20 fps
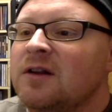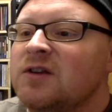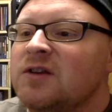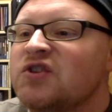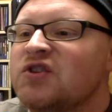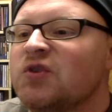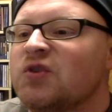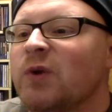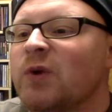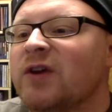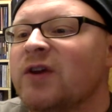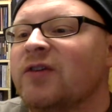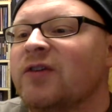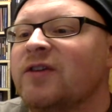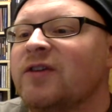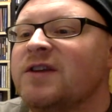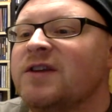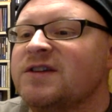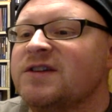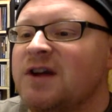
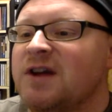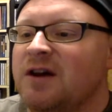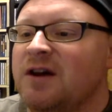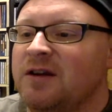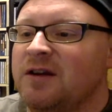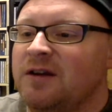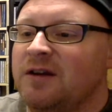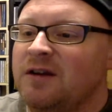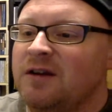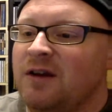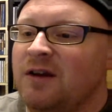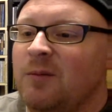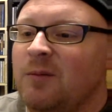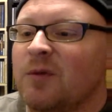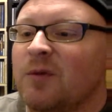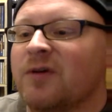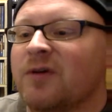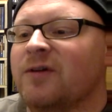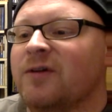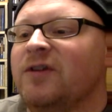Swingers in the Sun and
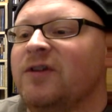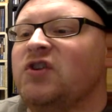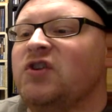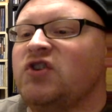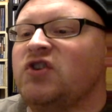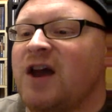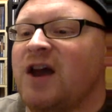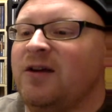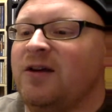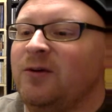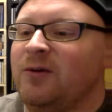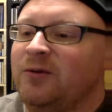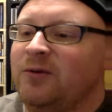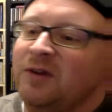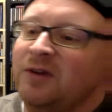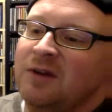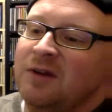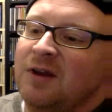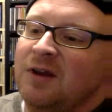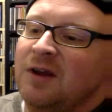Murder in the
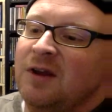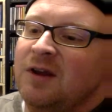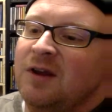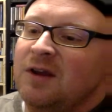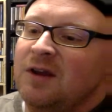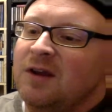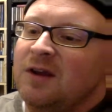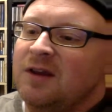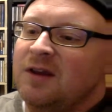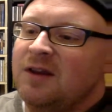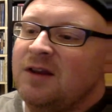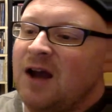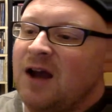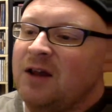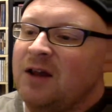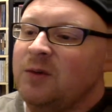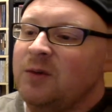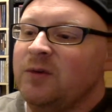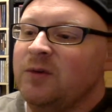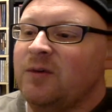Shadows. The
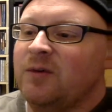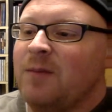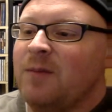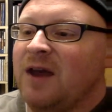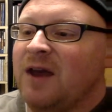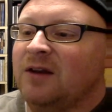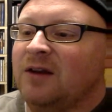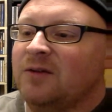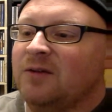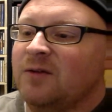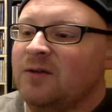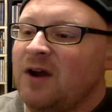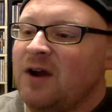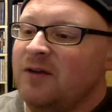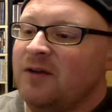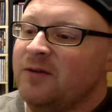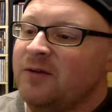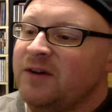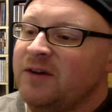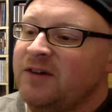island was a magnet for
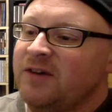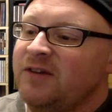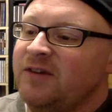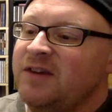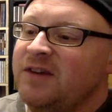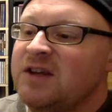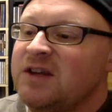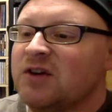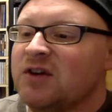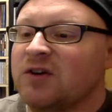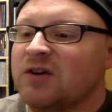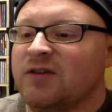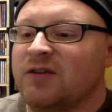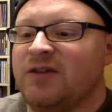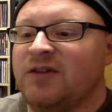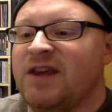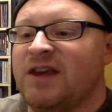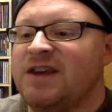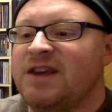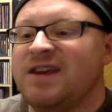every seeker
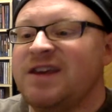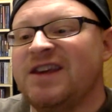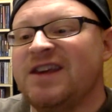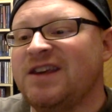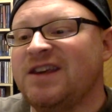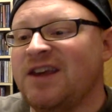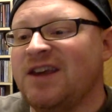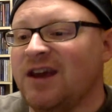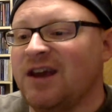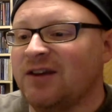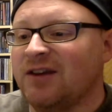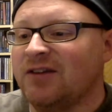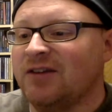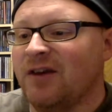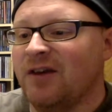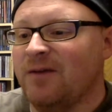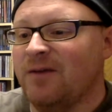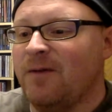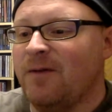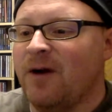of kinky kicks
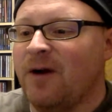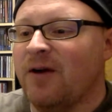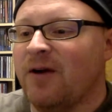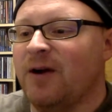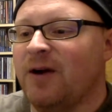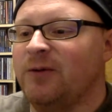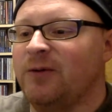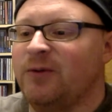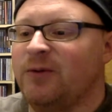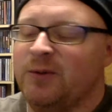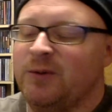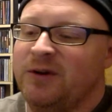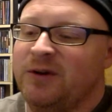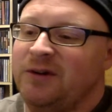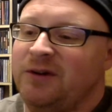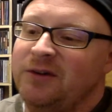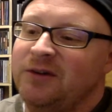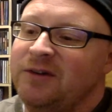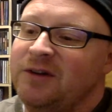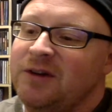and far-out
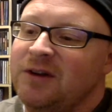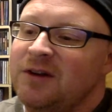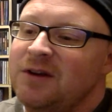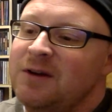thrills.